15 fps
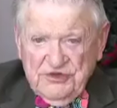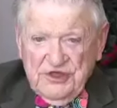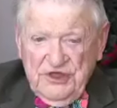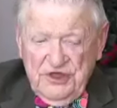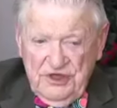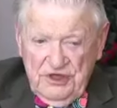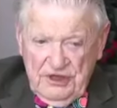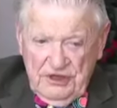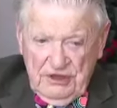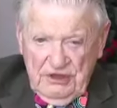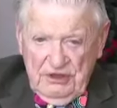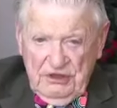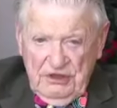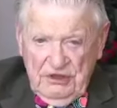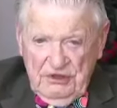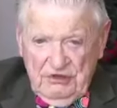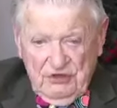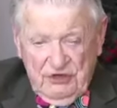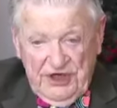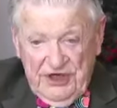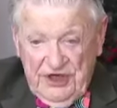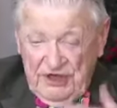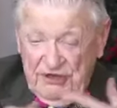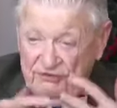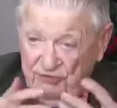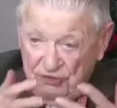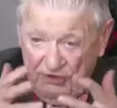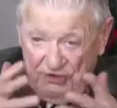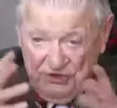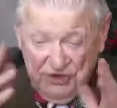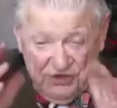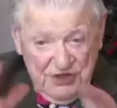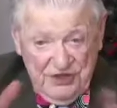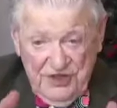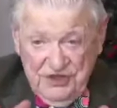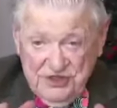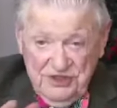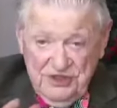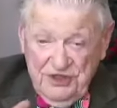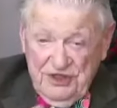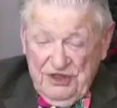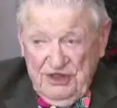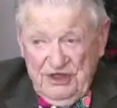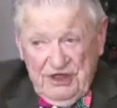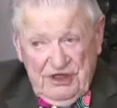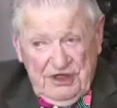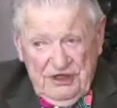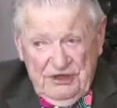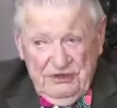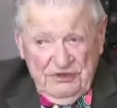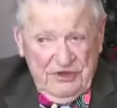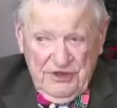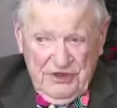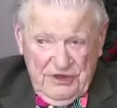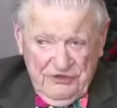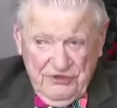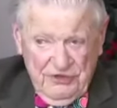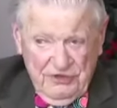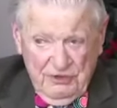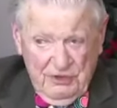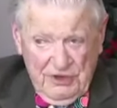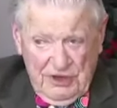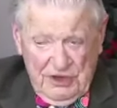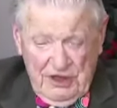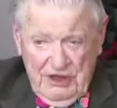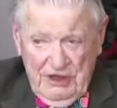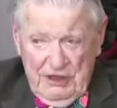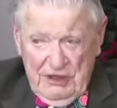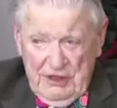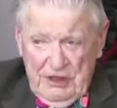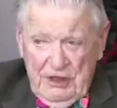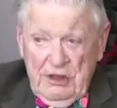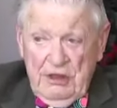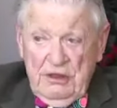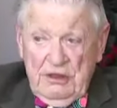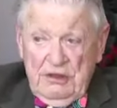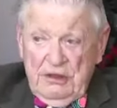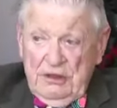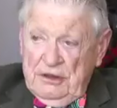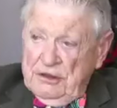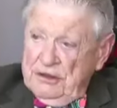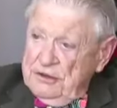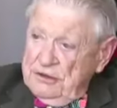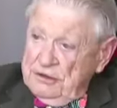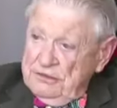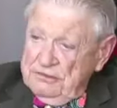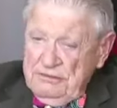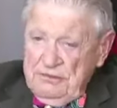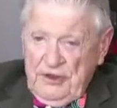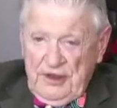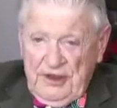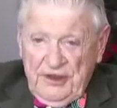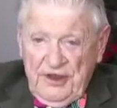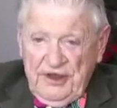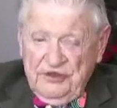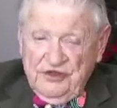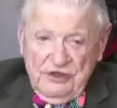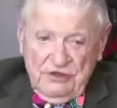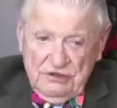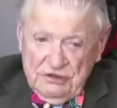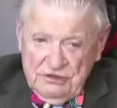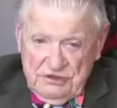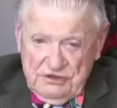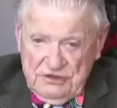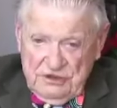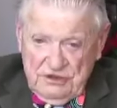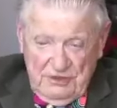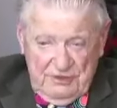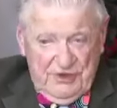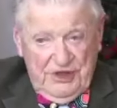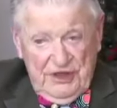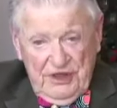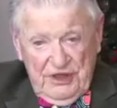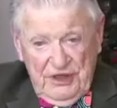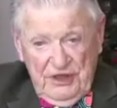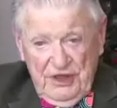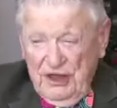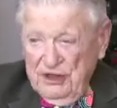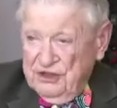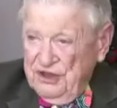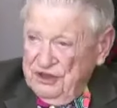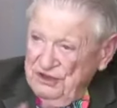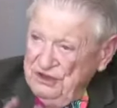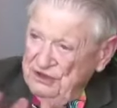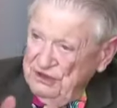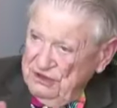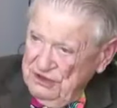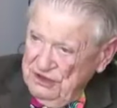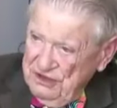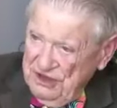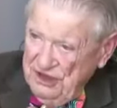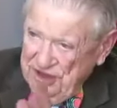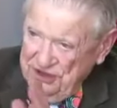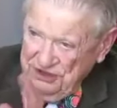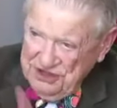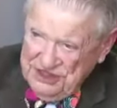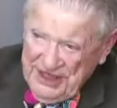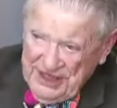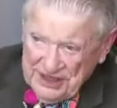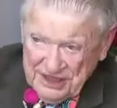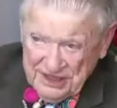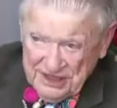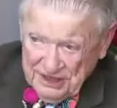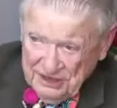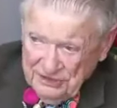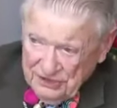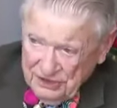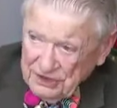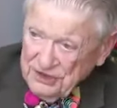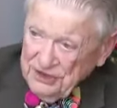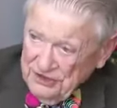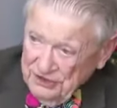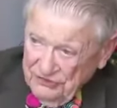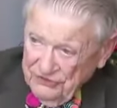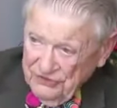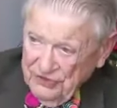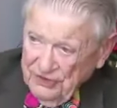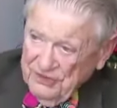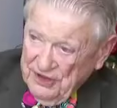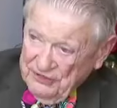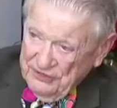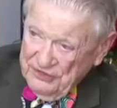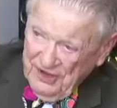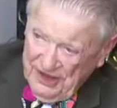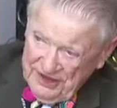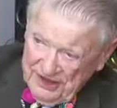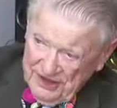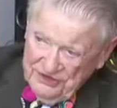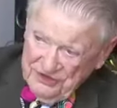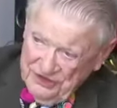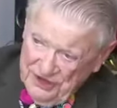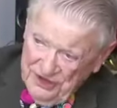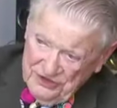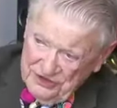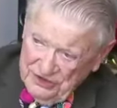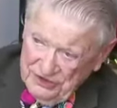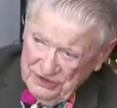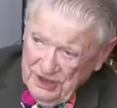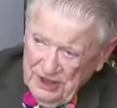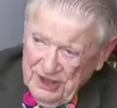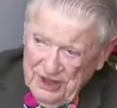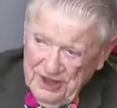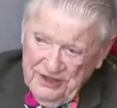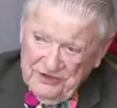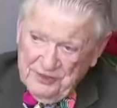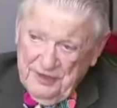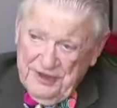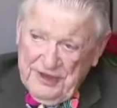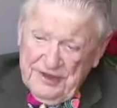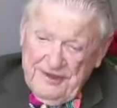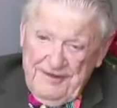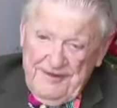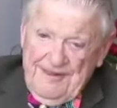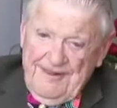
you say training for just an engineer, I don't think that's going to work. Mm. Uh, and that shows to me how little understanding there is about that educational aspect.